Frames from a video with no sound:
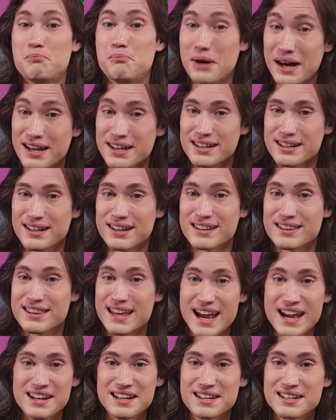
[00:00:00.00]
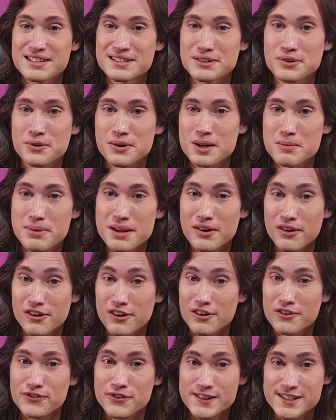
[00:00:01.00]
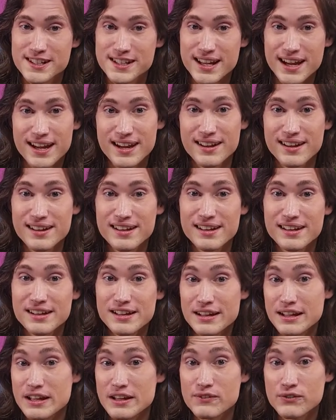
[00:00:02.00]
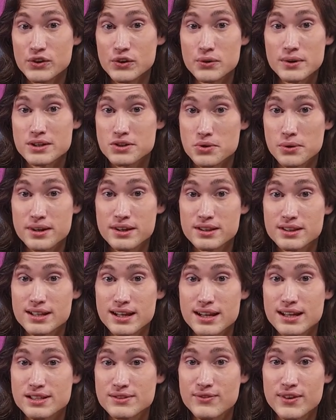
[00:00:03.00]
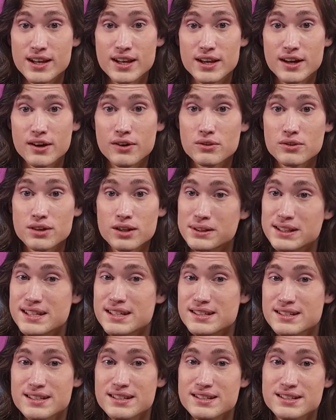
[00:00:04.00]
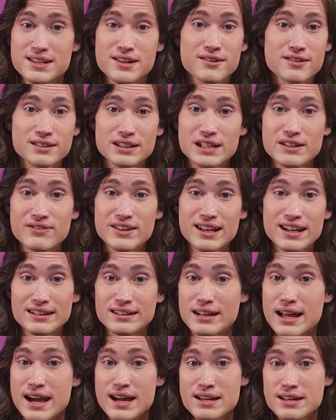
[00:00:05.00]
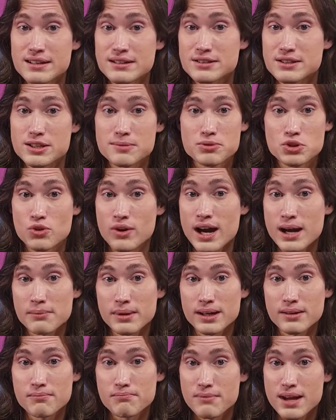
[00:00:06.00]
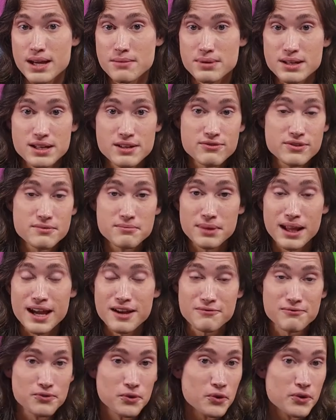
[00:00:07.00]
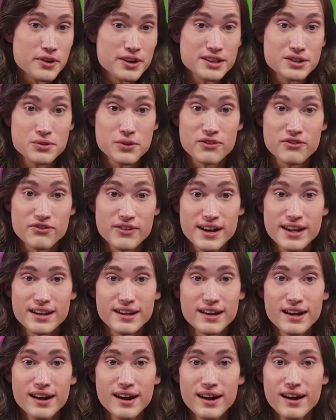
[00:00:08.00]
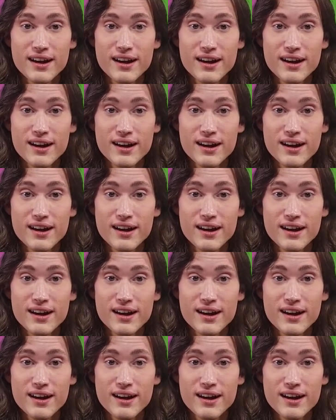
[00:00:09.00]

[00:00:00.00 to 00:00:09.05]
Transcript: But that is going to be all for today. If you enjoyed today's video, please consider leaving a like and subscribing, maybe even like forward it to a friend.